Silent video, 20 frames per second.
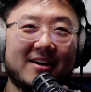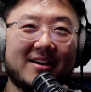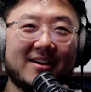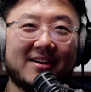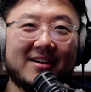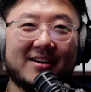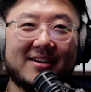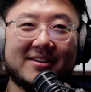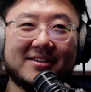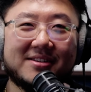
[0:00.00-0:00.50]

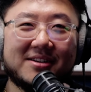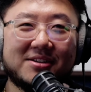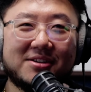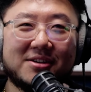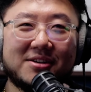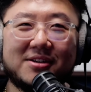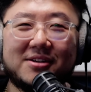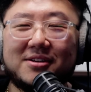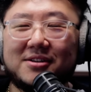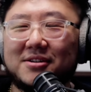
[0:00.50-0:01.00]
such
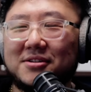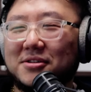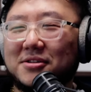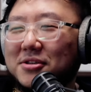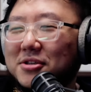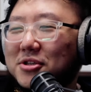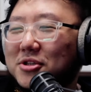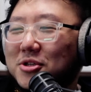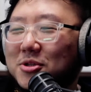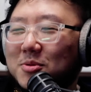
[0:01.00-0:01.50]
a
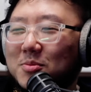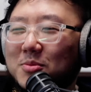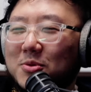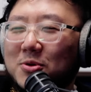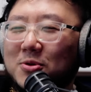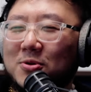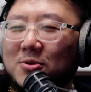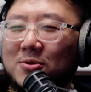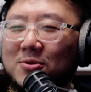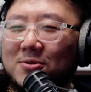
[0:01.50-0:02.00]

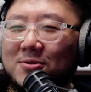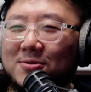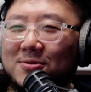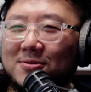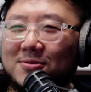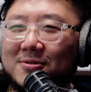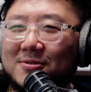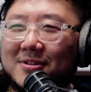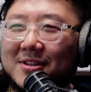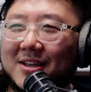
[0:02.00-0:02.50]

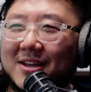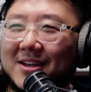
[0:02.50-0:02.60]
smooth